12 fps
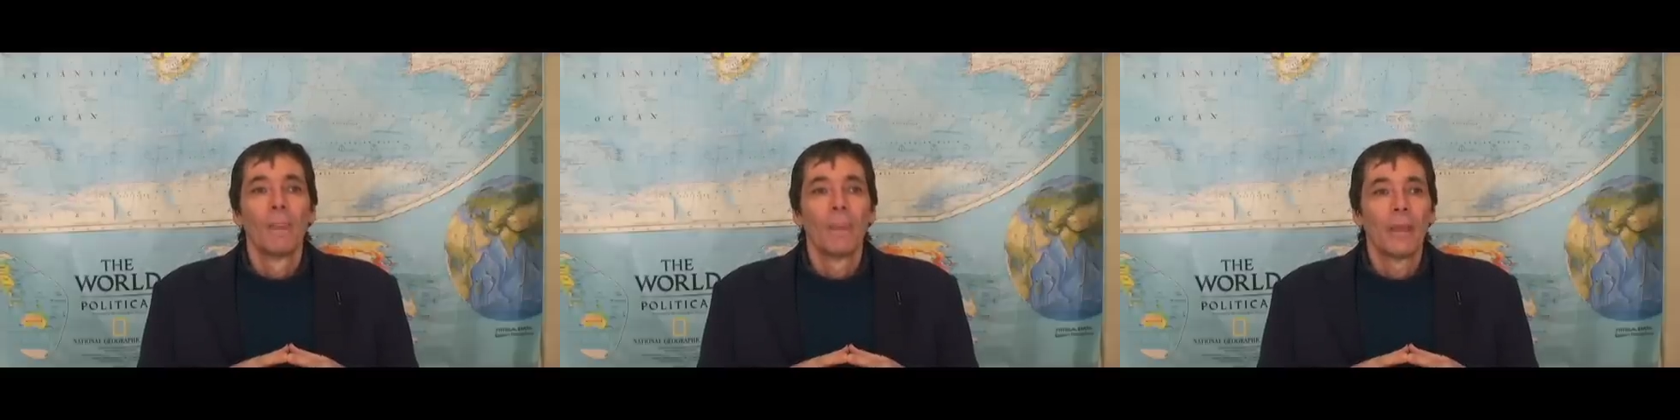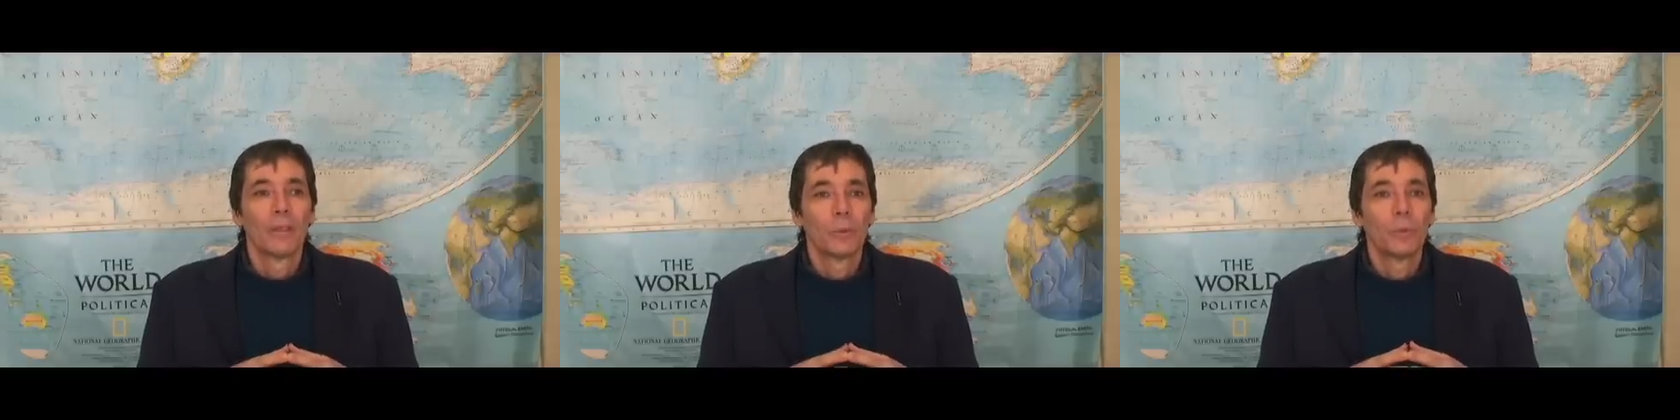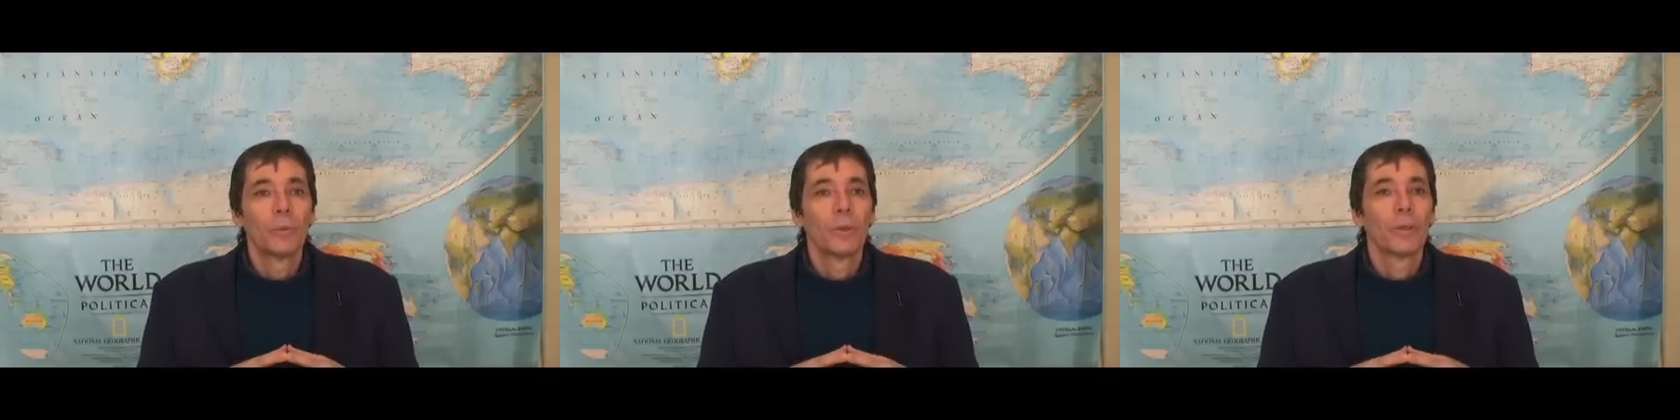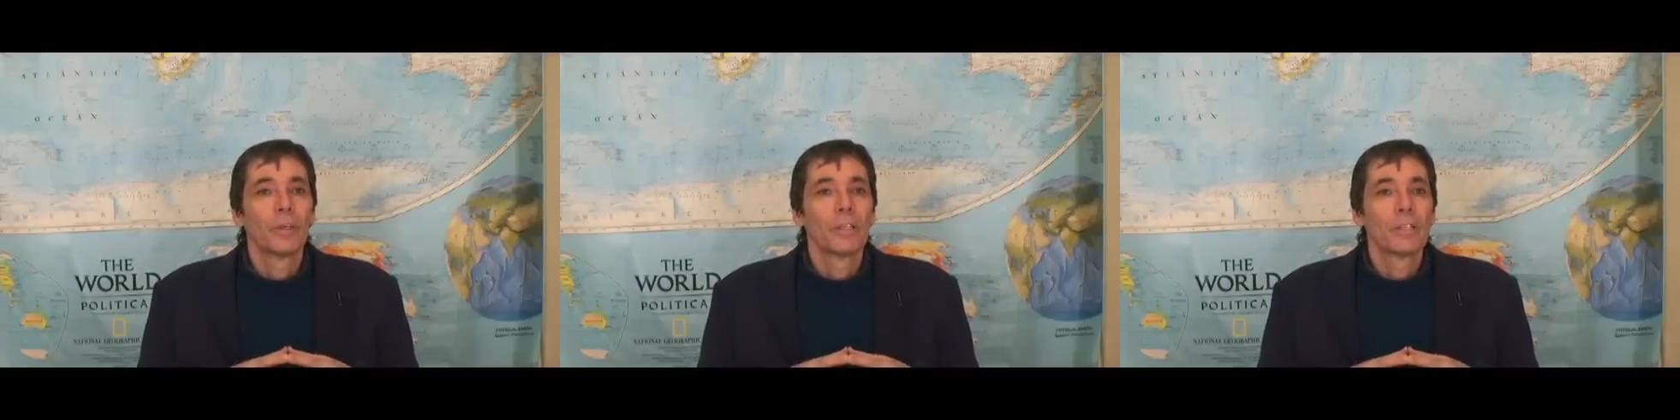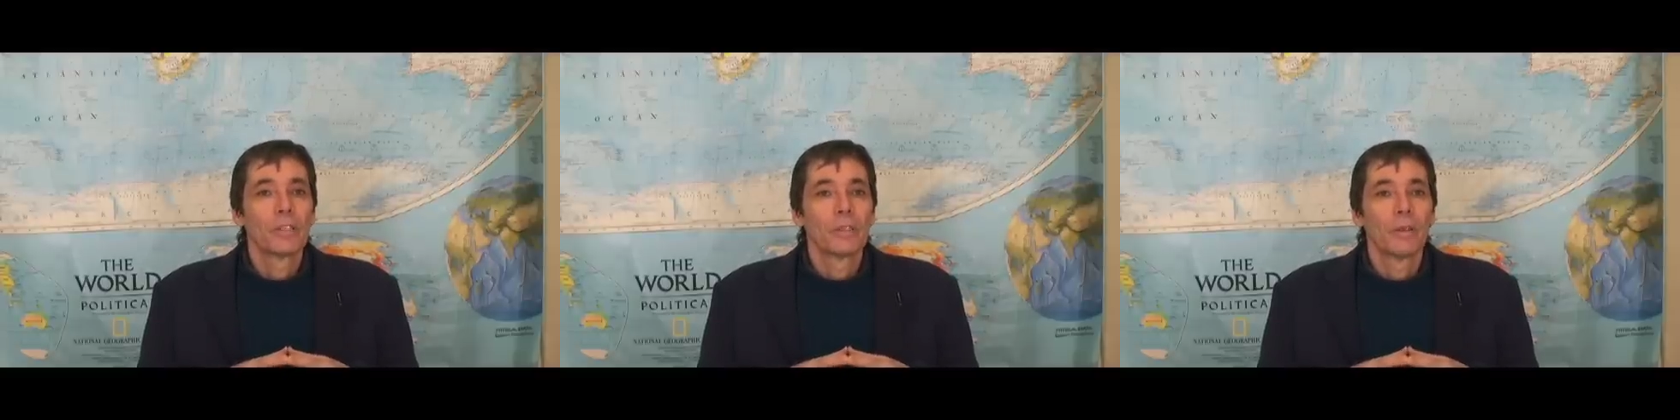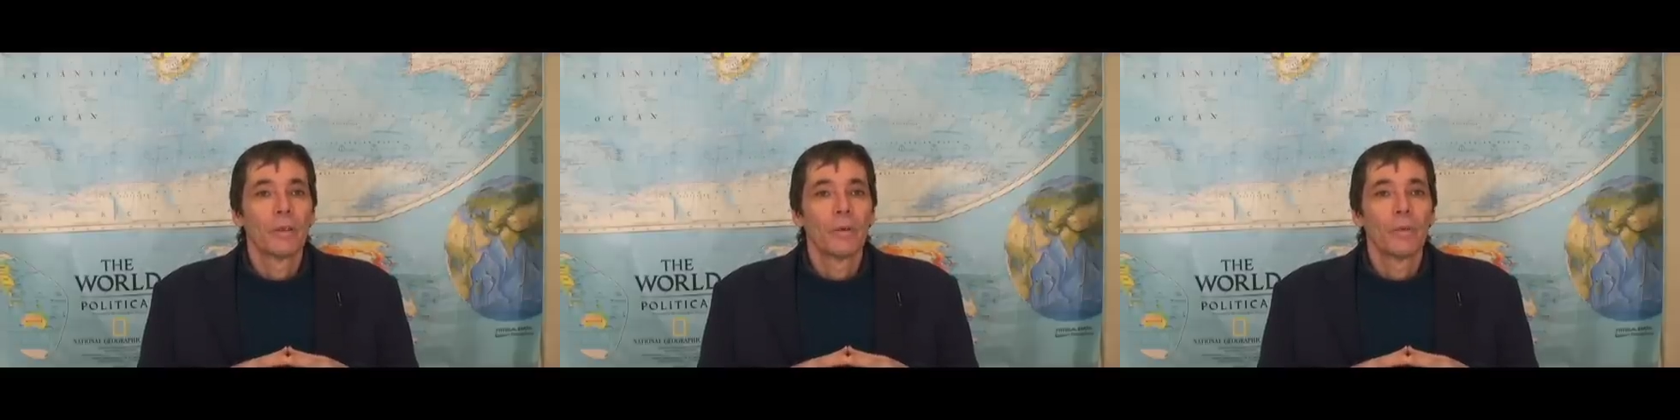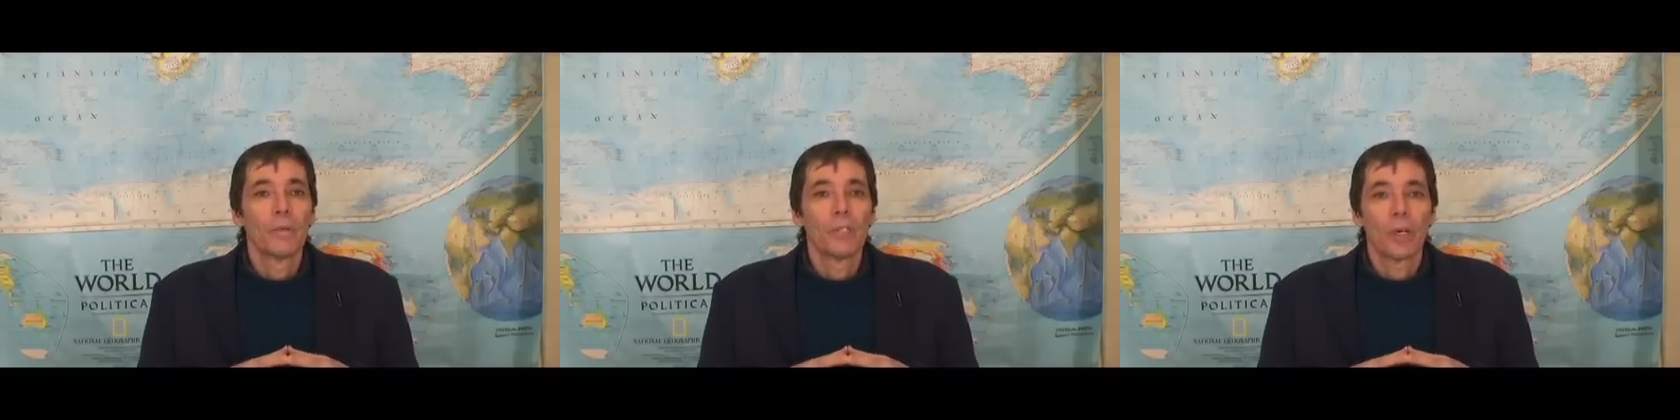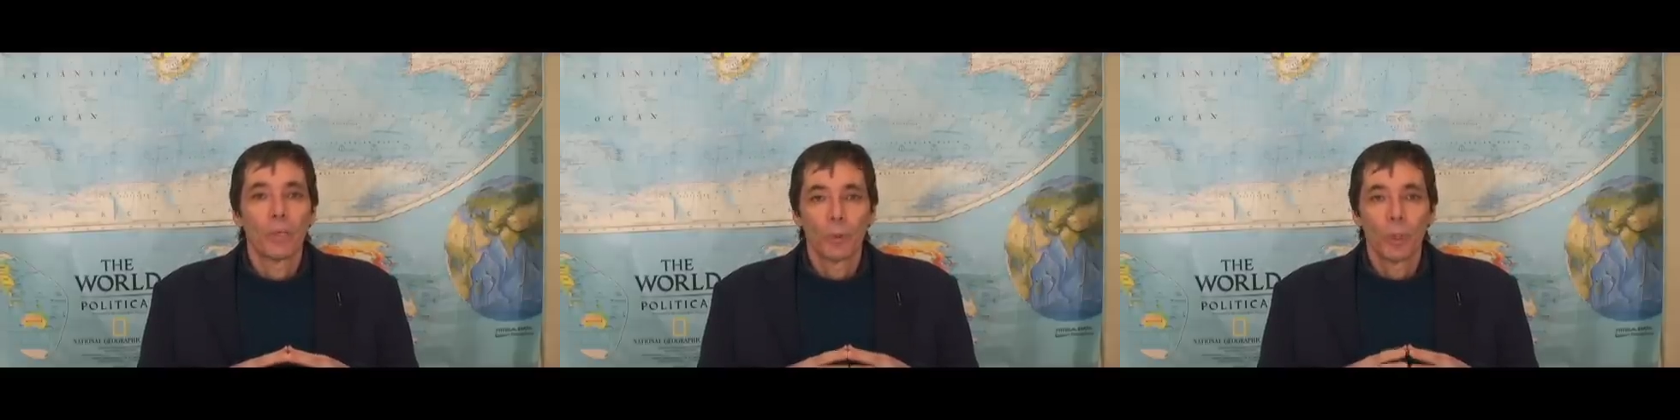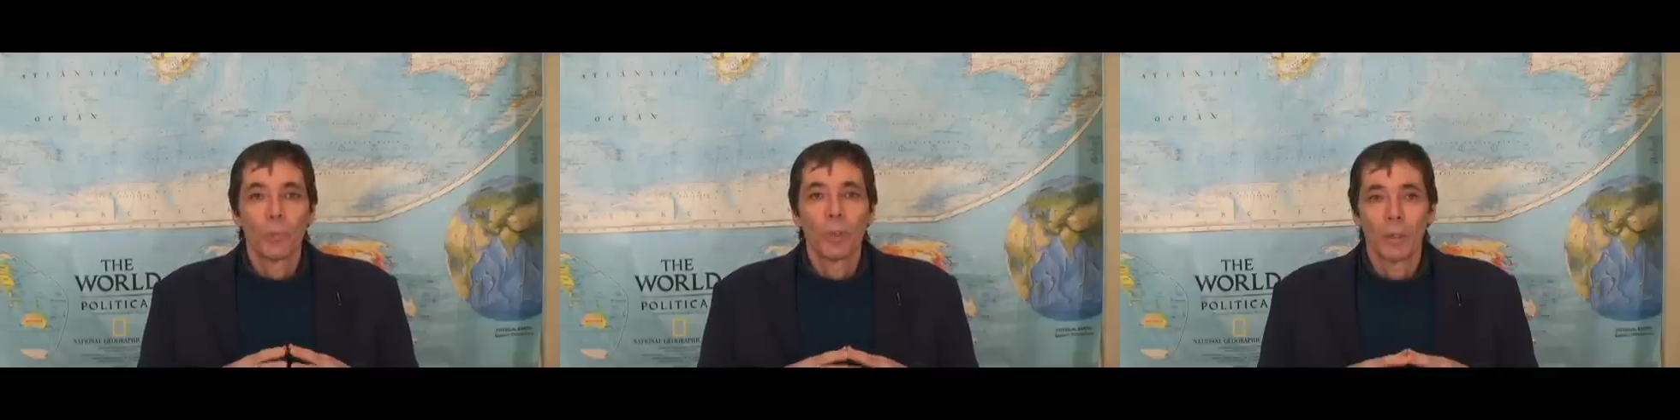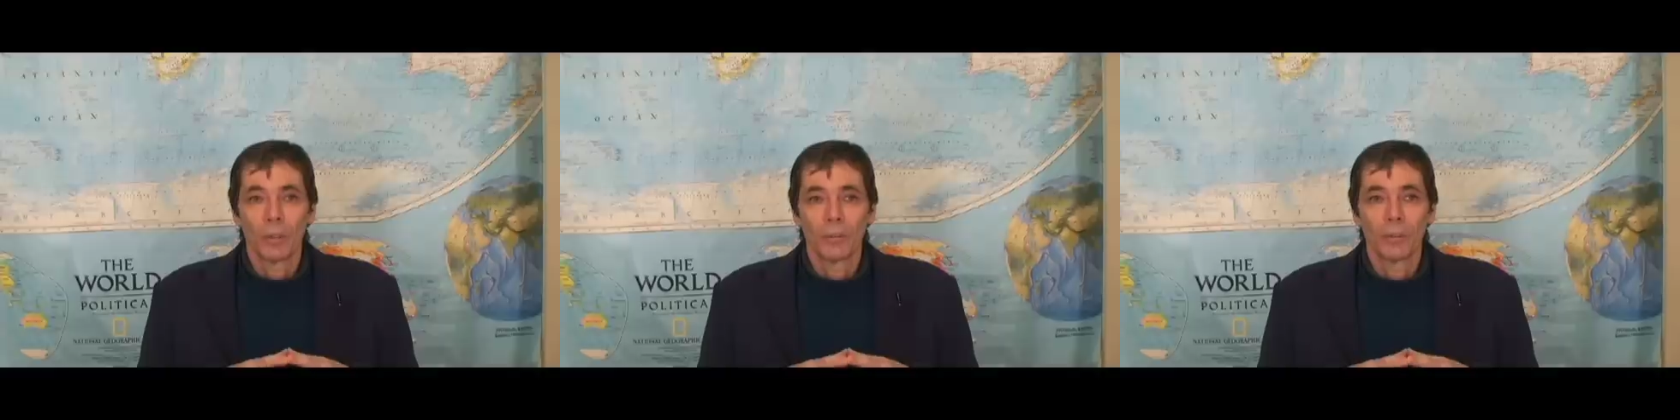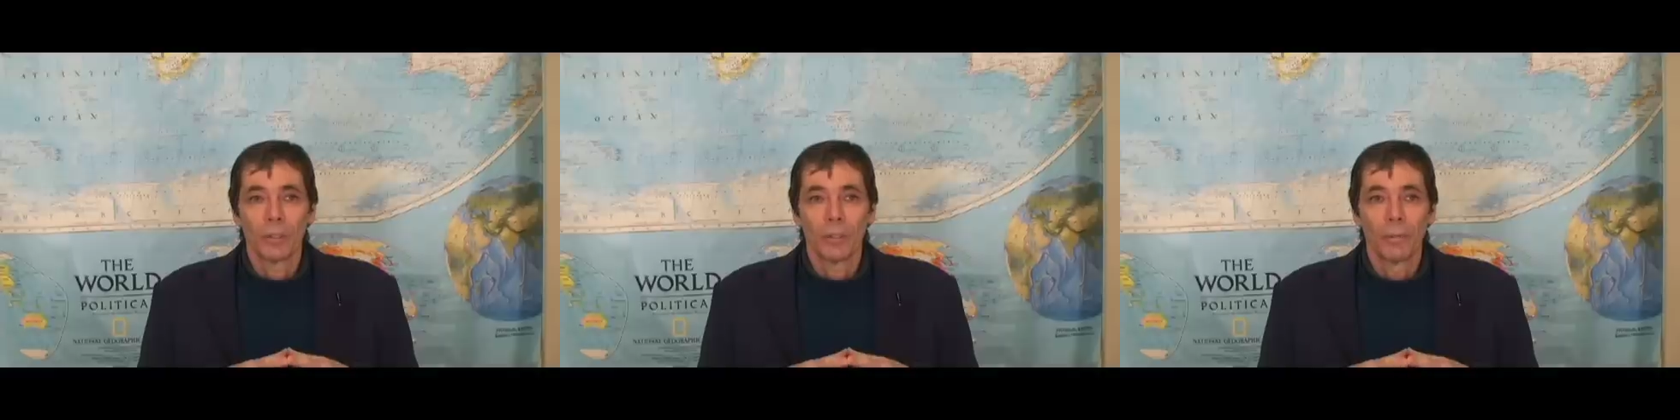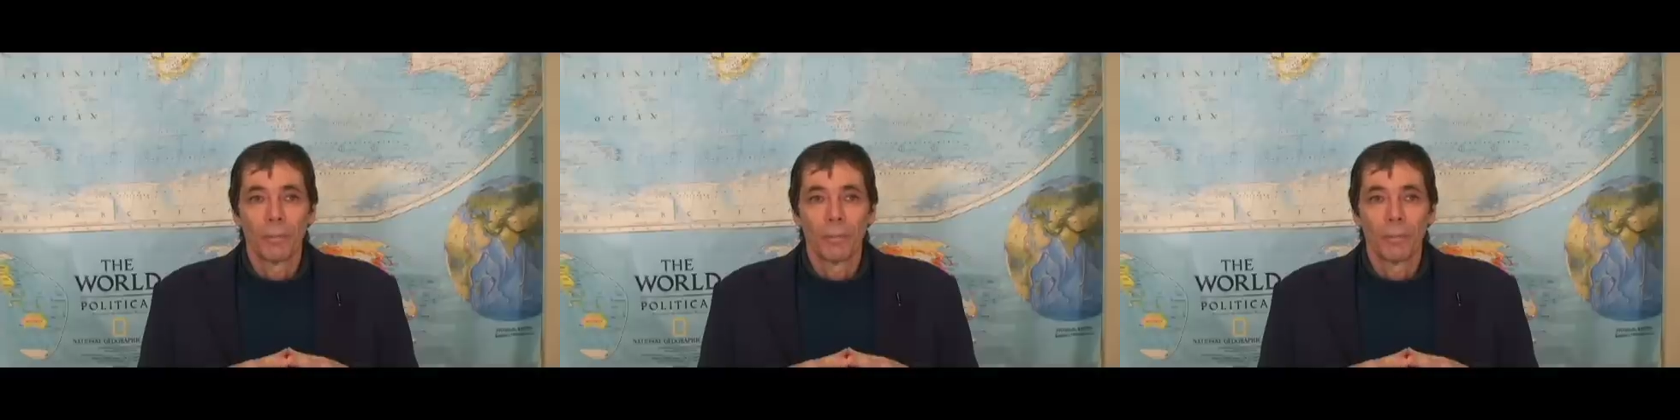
there are two oils which are more powerful.